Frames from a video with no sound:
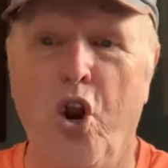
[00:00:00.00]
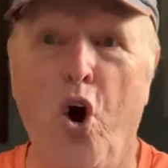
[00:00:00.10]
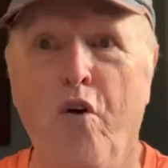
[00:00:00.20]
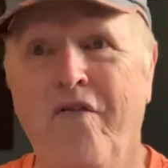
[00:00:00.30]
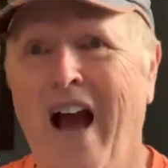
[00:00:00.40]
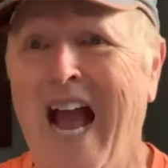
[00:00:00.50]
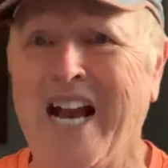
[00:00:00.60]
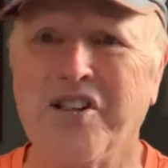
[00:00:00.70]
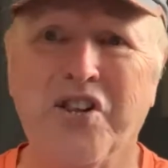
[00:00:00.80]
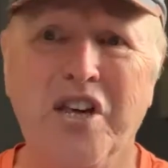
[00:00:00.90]
no
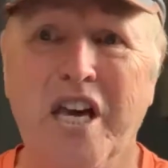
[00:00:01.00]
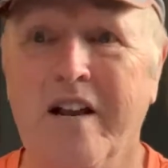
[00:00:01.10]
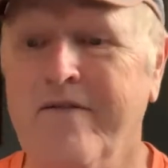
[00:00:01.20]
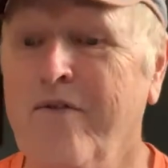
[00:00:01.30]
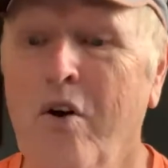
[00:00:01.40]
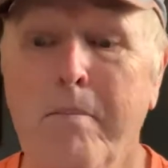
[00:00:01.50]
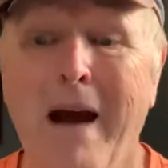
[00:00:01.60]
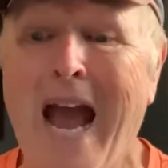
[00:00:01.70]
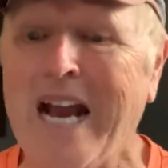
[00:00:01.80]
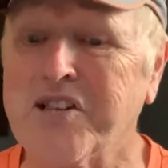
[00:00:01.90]
vaccine for
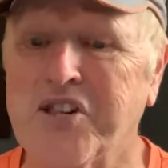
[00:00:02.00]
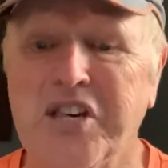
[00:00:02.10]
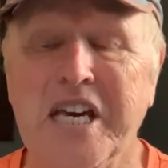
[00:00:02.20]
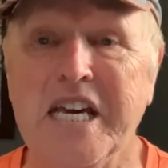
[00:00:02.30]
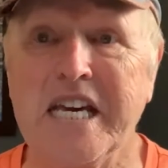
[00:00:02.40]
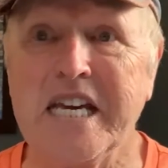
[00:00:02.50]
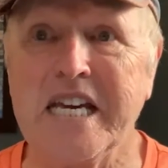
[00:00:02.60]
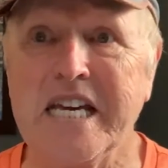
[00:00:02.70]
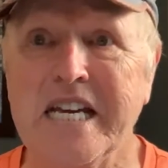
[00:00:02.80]
Maxine.